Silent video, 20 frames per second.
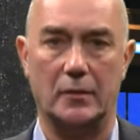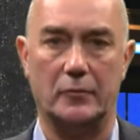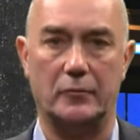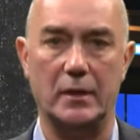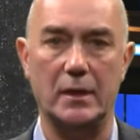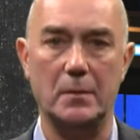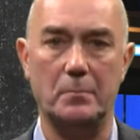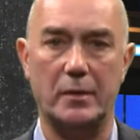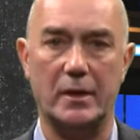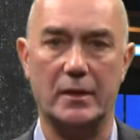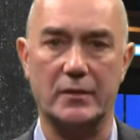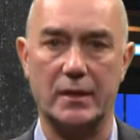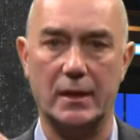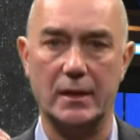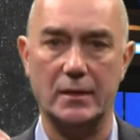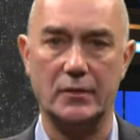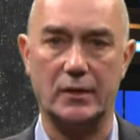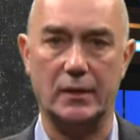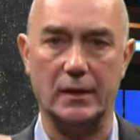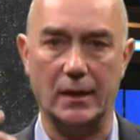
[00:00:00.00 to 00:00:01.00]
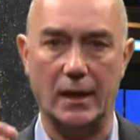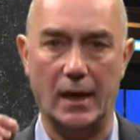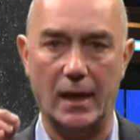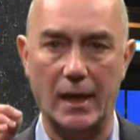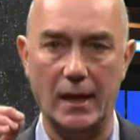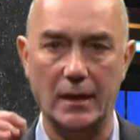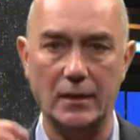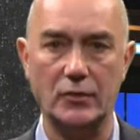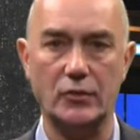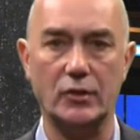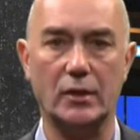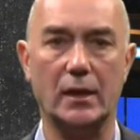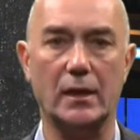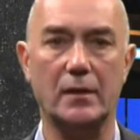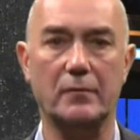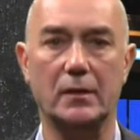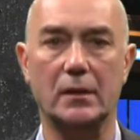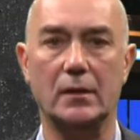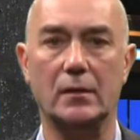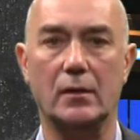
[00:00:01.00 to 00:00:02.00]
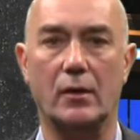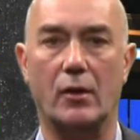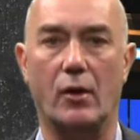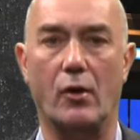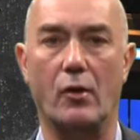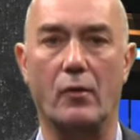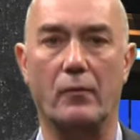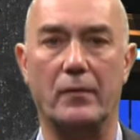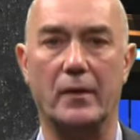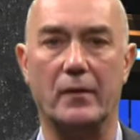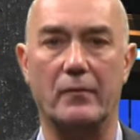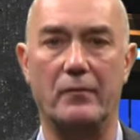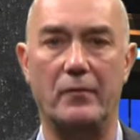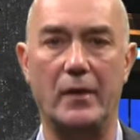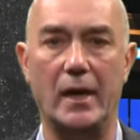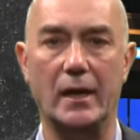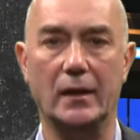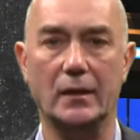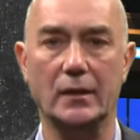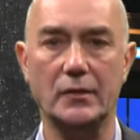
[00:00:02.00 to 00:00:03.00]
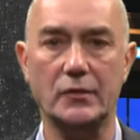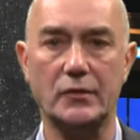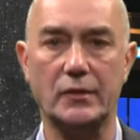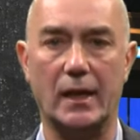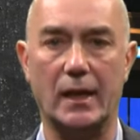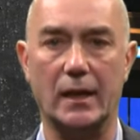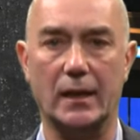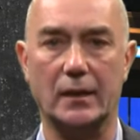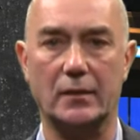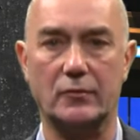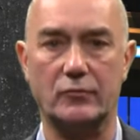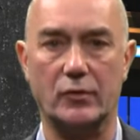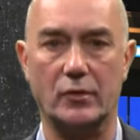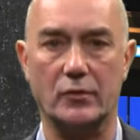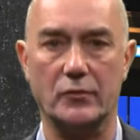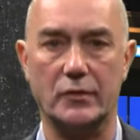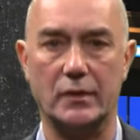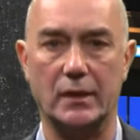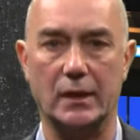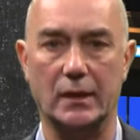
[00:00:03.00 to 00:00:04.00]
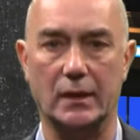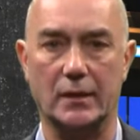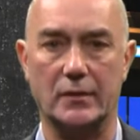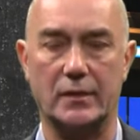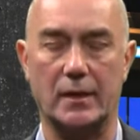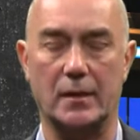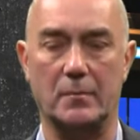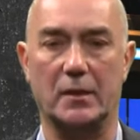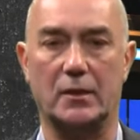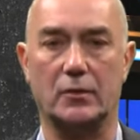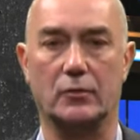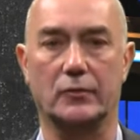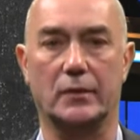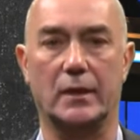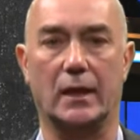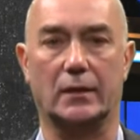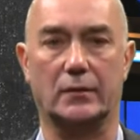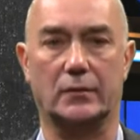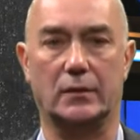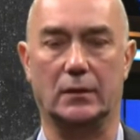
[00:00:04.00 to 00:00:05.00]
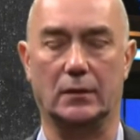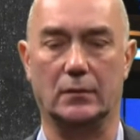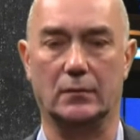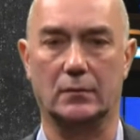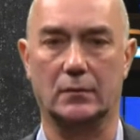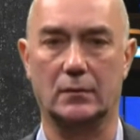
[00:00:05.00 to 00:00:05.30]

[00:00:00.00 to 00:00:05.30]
represents the energy level of valence electrons in a semiconductor.